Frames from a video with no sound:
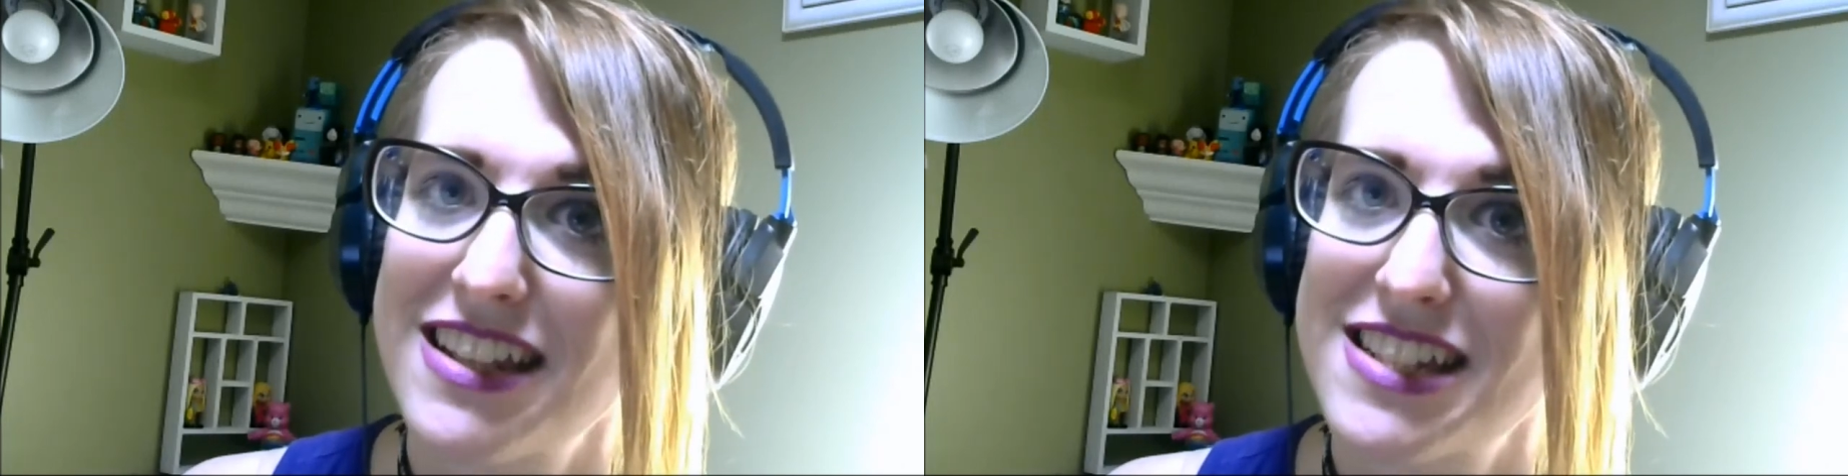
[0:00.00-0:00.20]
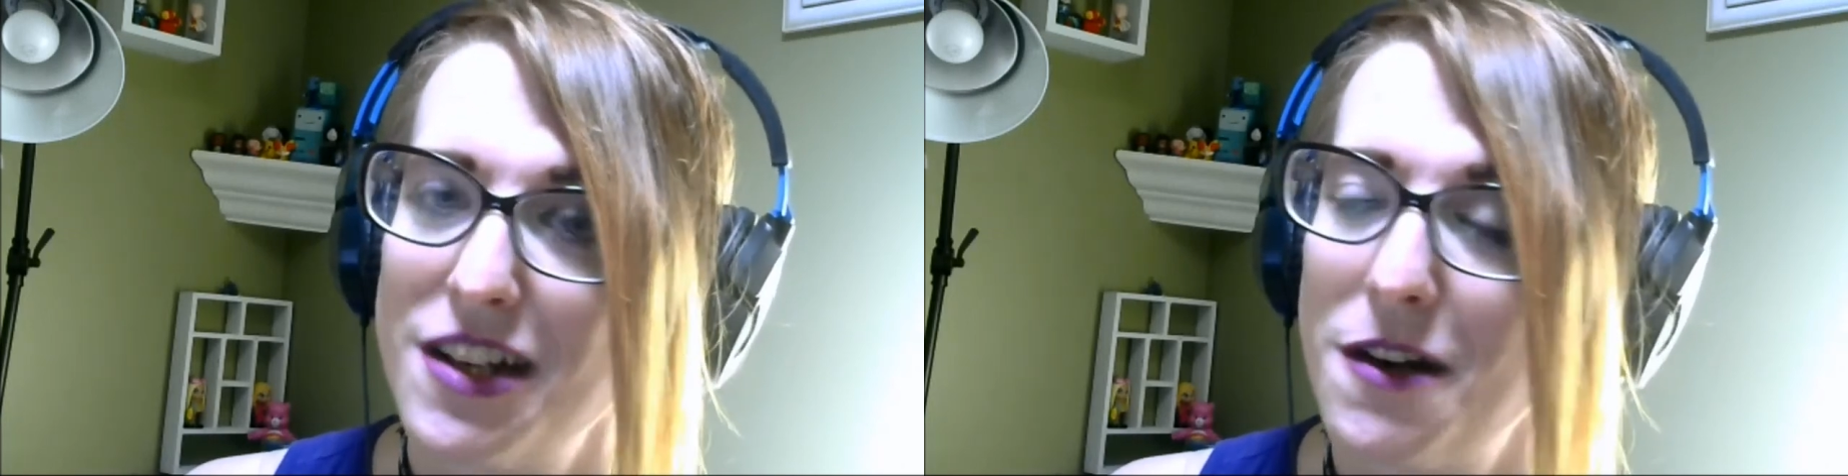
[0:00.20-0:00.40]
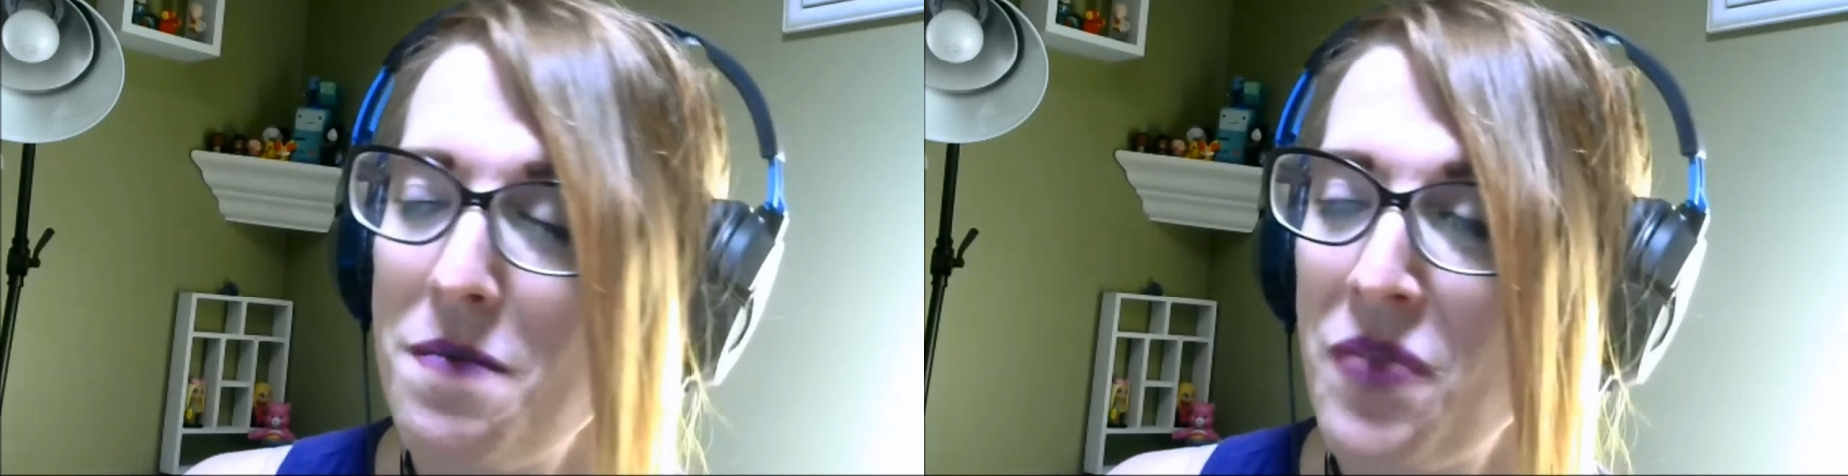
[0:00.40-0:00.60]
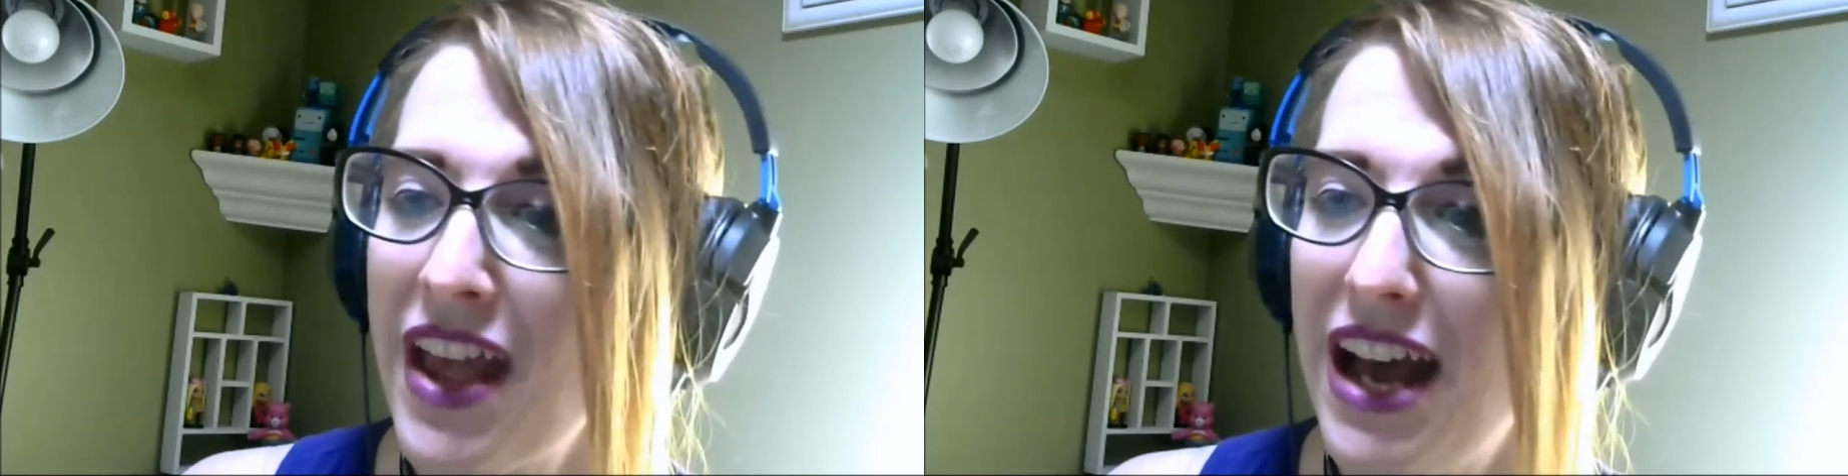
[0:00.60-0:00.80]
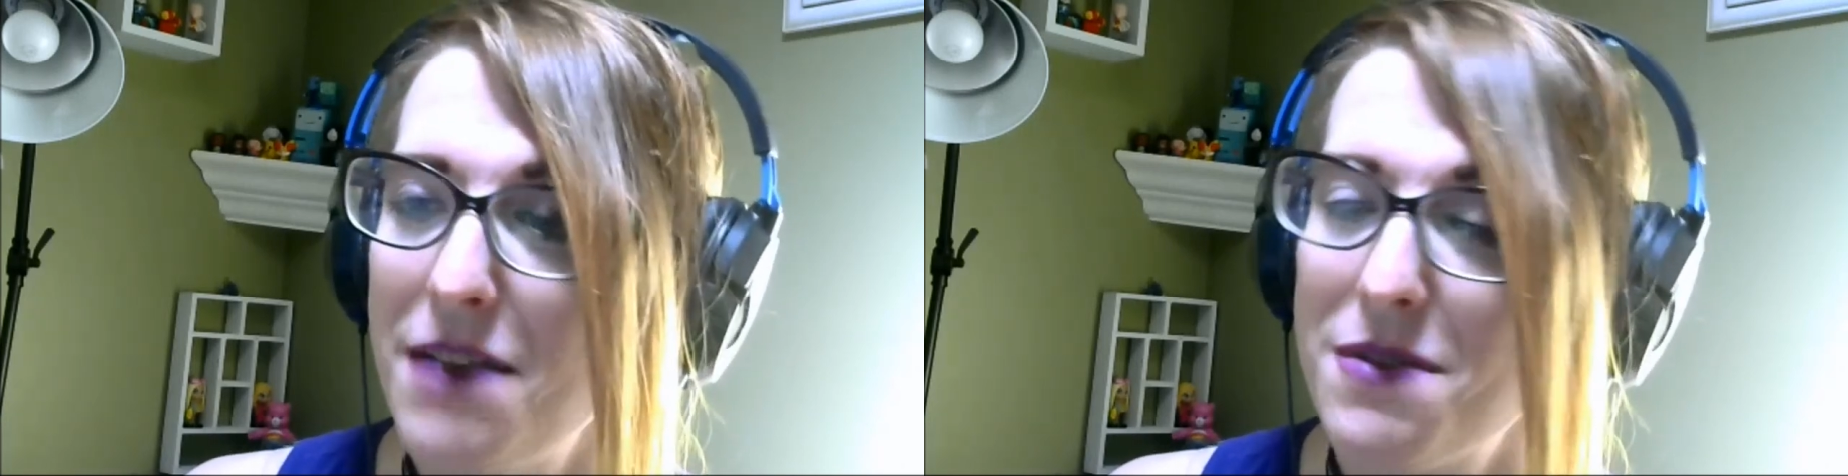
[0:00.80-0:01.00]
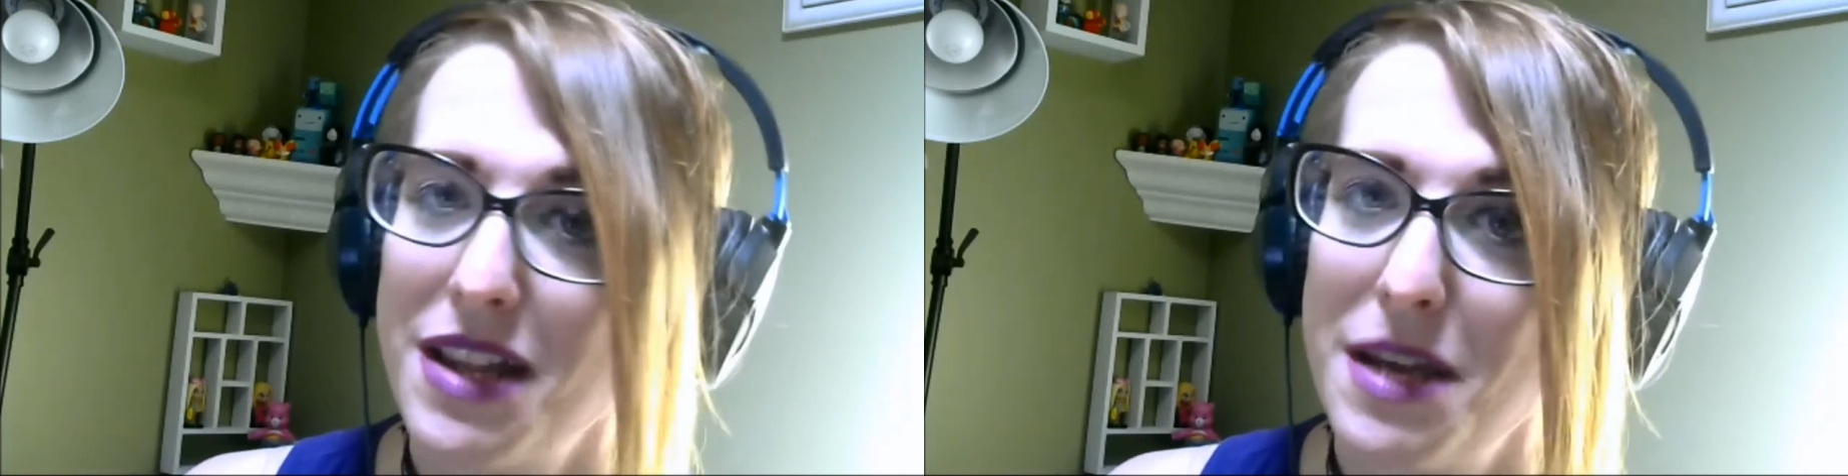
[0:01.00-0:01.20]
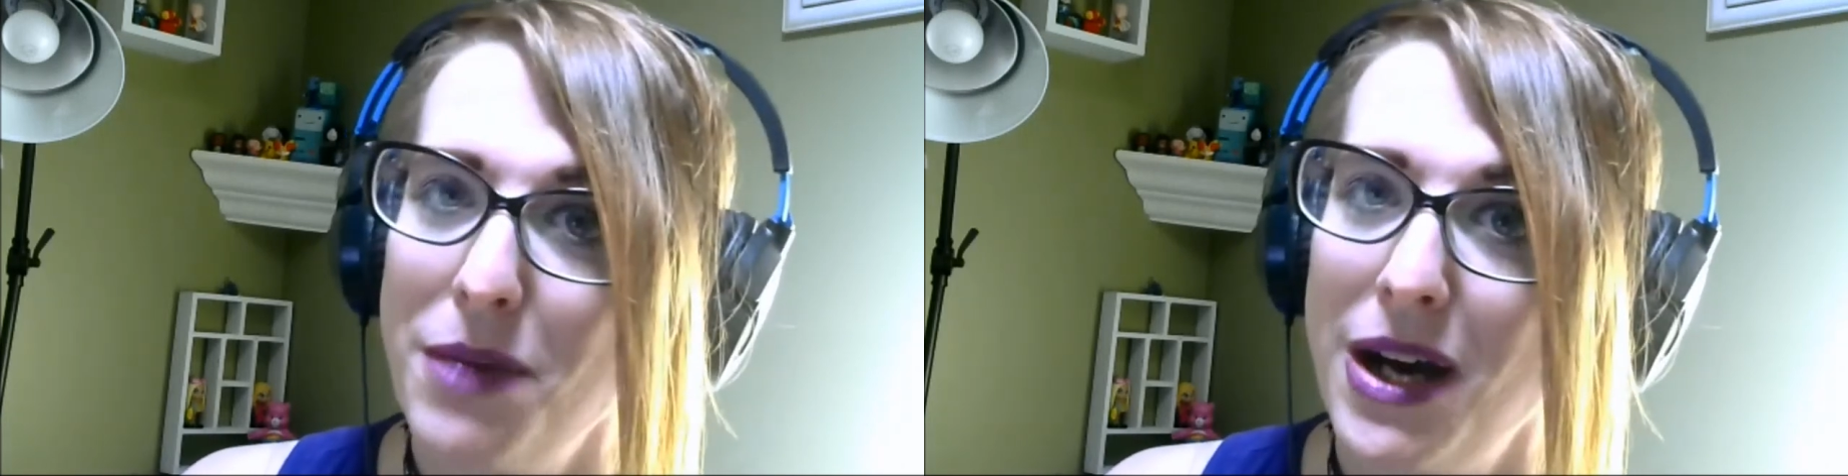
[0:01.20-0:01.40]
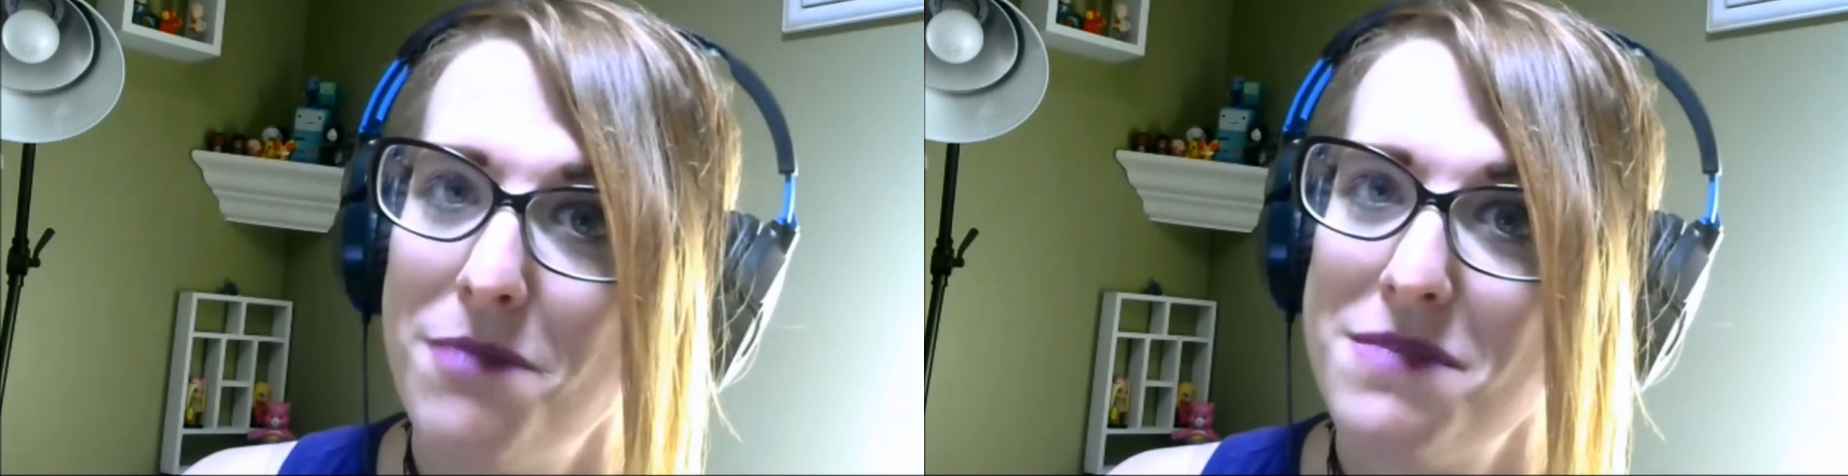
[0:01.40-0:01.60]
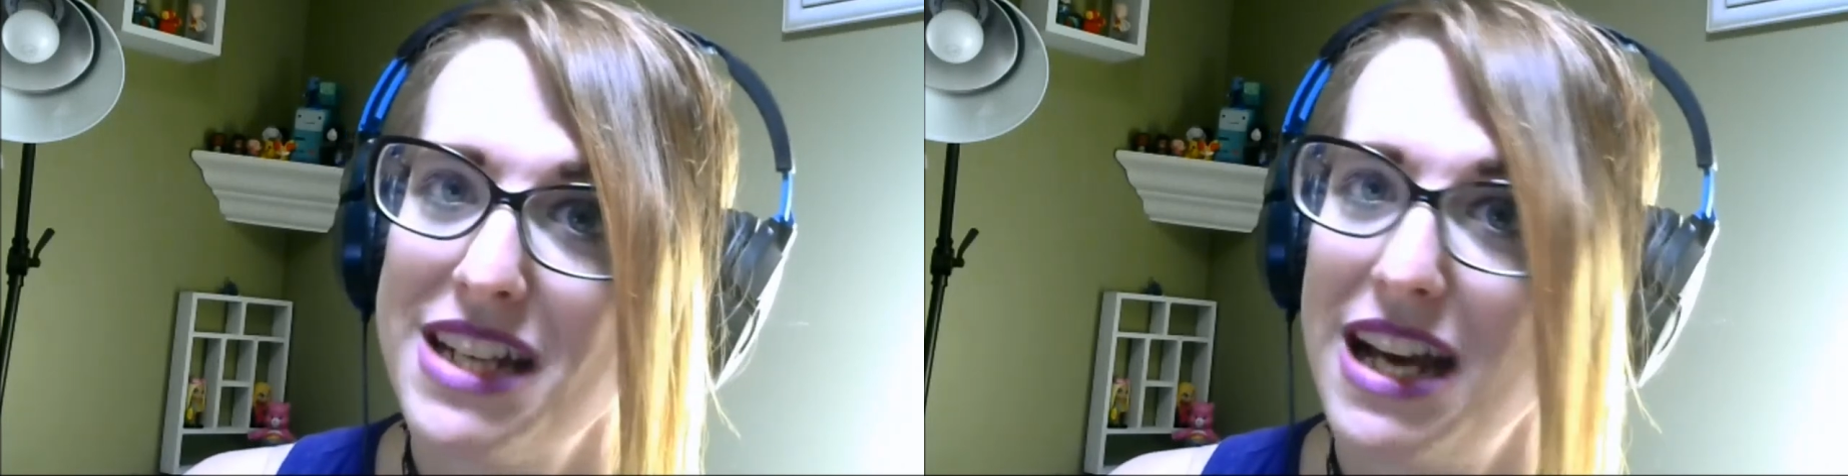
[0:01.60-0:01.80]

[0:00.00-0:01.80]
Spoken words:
So I'm really pumped.